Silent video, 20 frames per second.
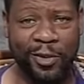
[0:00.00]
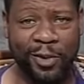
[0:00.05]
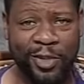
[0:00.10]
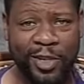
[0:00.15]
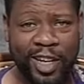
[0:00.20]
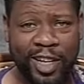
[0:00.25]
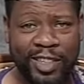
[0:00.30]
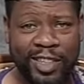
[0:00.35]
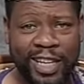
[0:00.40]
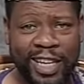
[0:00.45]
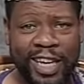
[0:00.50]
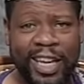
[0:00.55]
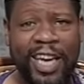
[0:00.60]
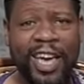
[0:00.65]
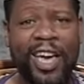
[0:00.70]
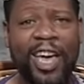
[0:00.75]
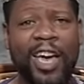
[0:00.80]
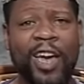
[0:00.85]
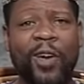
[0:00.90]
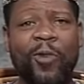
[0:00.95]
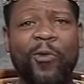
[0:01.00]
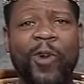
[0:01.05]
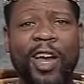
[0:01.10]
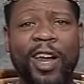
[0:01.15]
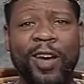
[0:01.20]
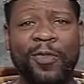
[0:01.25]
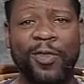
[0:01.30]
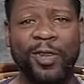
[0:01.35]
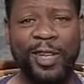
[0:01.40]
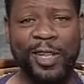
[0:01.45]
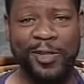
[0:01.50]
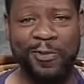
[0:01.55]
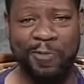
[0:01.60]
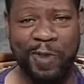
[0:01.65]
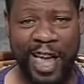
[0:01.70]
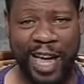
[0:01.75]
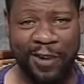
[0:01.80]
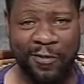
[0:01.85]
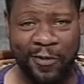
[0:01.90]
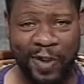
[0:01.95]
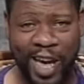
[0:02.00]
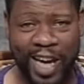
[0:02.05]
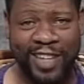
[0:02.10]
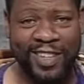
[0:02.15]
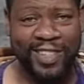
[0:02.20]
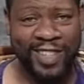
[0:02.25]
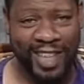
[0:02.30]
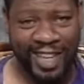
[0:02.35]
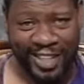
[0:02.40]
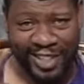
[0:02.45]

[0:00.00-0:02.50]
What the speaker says: Asante, right after this Black Facts.